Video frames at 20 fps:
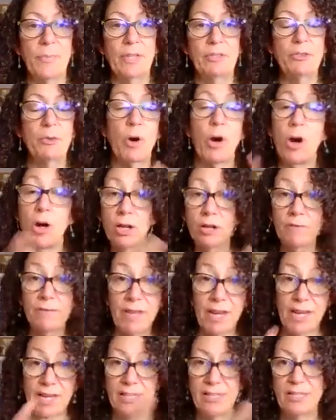So all of
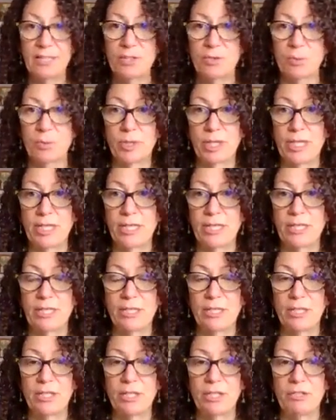that is
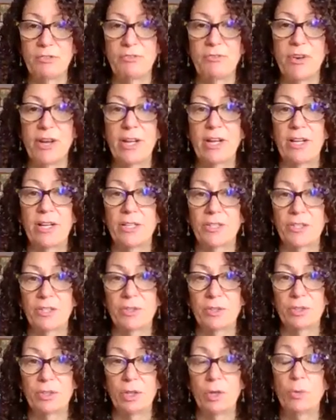related to
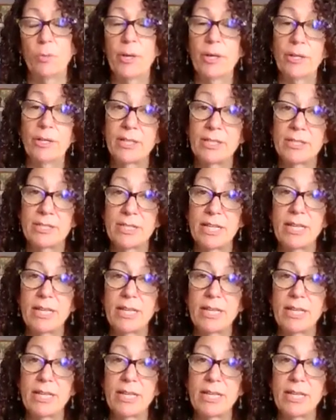phonological awareness,